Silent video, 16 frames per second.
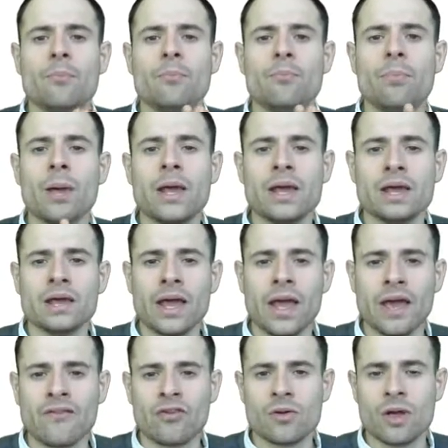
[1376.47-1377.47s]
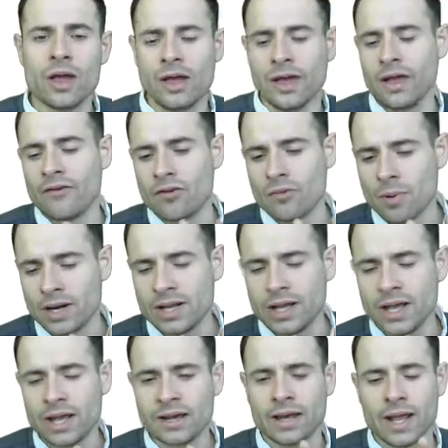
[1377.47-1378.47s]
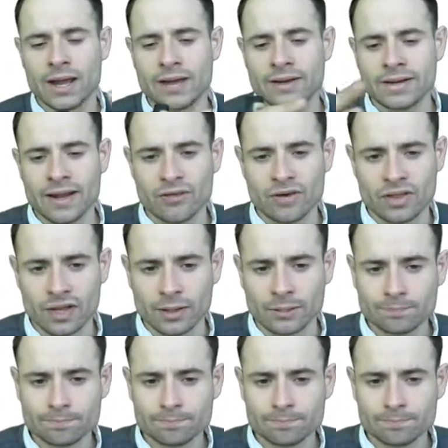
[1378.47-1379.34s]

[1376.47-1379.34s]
paying everybody and everything.